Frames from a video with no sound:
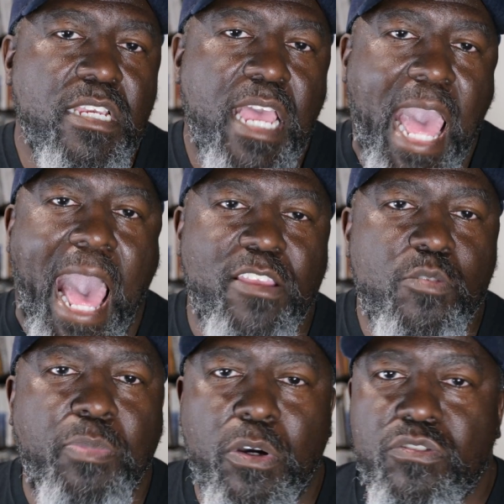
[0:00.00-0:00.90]
how you
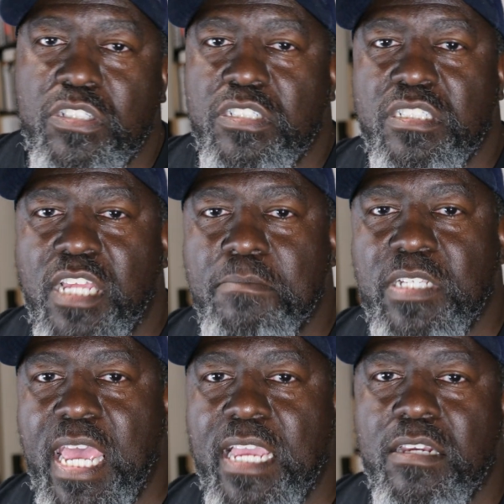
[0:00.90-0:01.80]
posed your
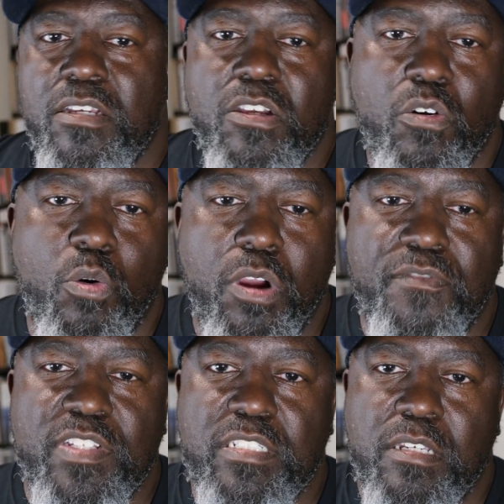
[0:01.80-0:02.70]
subject, or
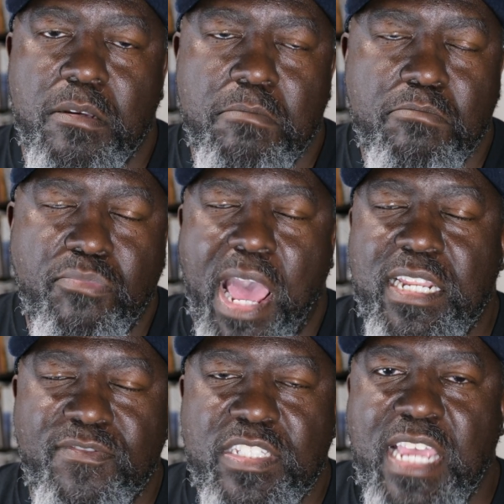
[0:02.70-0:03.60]
if it's a
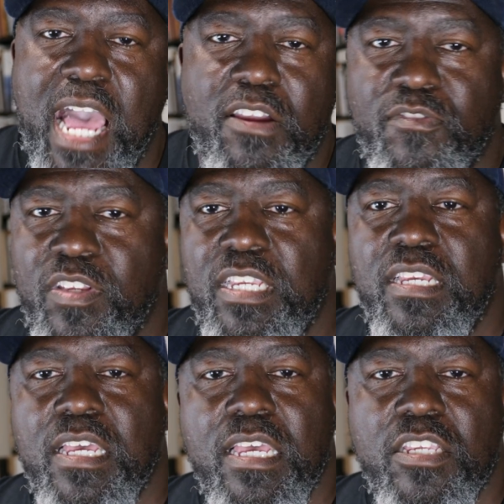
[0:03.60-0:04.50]
product photography,
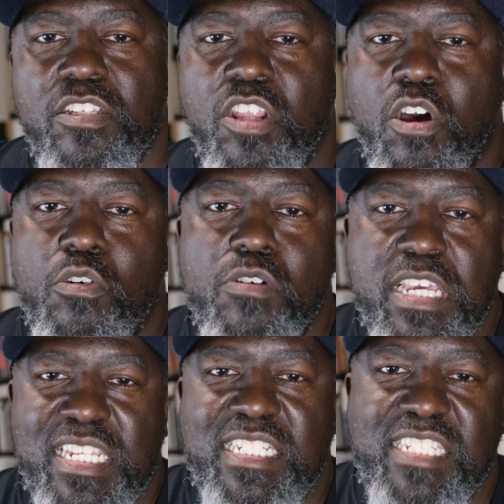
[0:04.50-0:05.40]
you know,
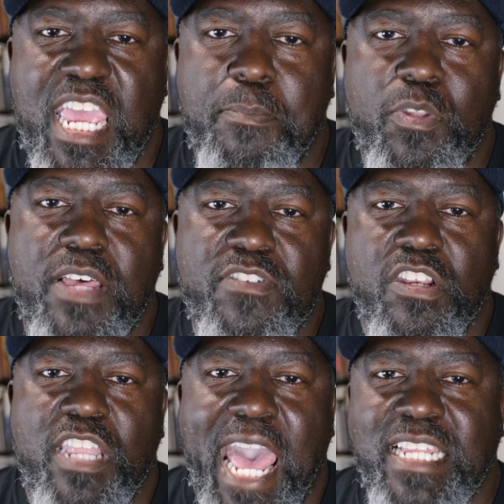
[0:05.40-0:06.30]
an example of your
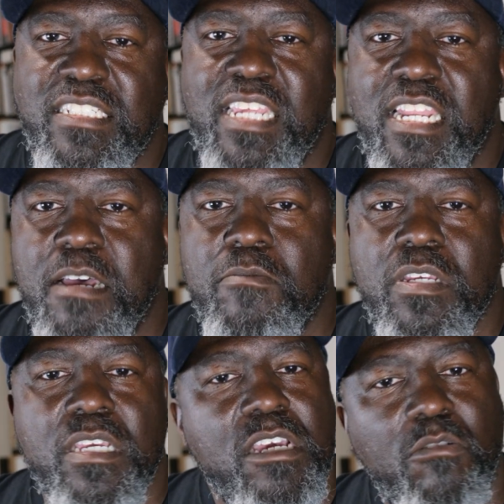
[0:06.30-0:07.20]
light setup.
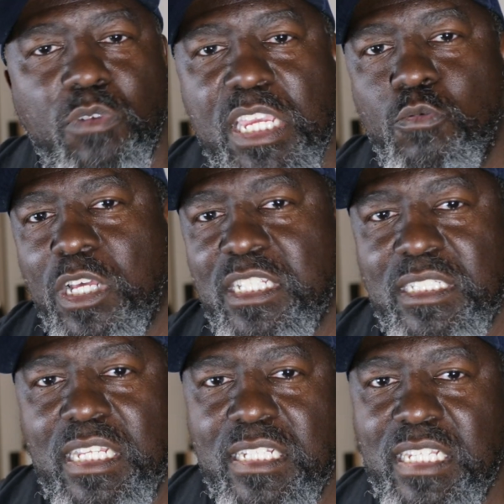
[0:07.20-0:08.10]
We want to
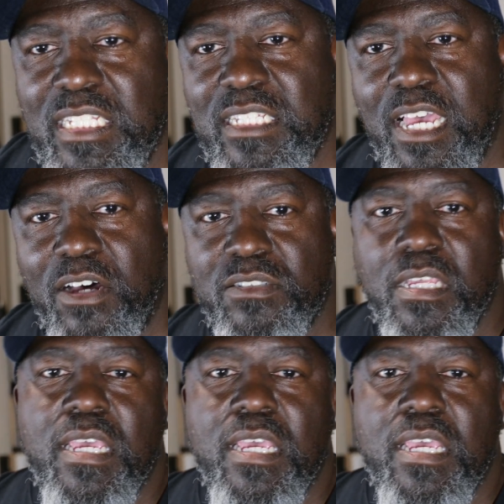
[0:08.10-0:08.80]
see the details.